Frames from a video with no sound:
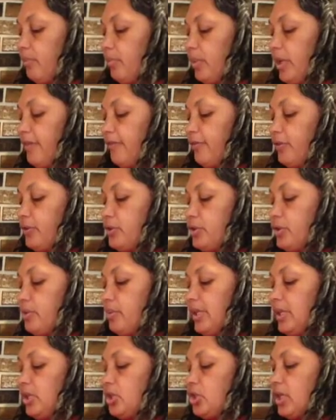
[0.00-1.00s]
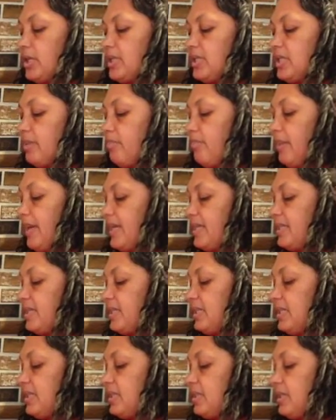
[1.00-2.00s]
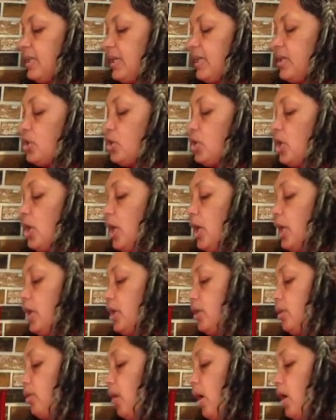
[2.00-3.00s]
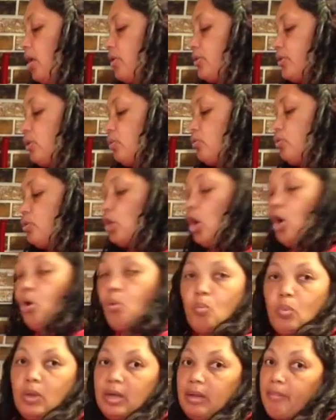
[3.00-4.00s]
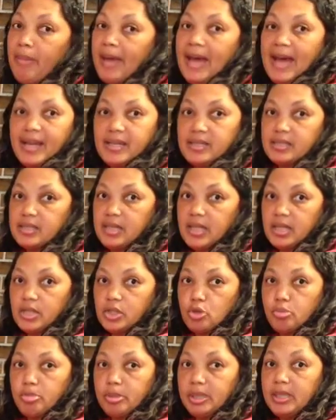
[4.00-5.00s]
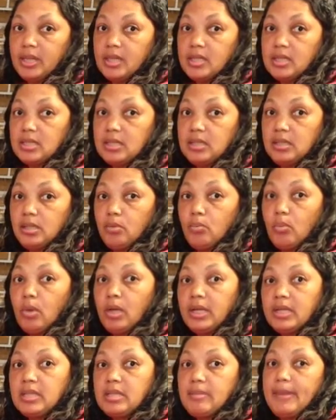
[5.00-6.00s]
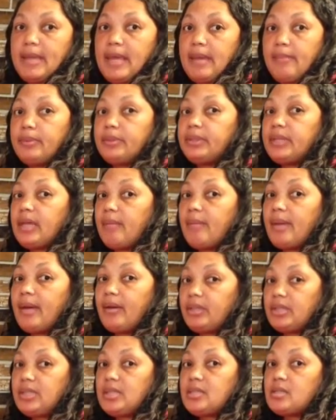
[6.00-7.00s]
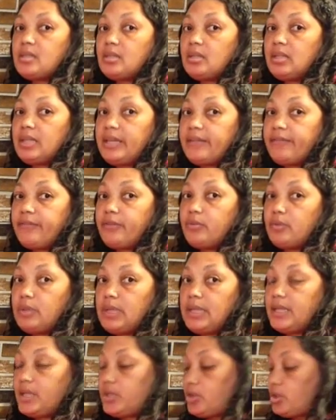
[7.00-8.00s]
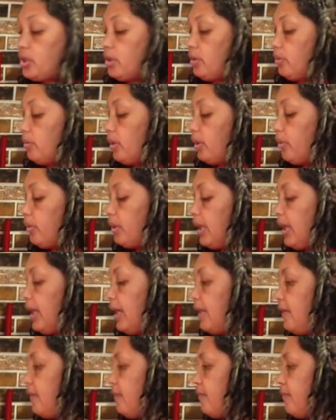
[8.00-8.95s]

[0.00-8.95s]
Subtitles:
if you're doing just the basting stitch, you also don't want to back stitch because you want it to be able to come out easily if you need it to. Okay?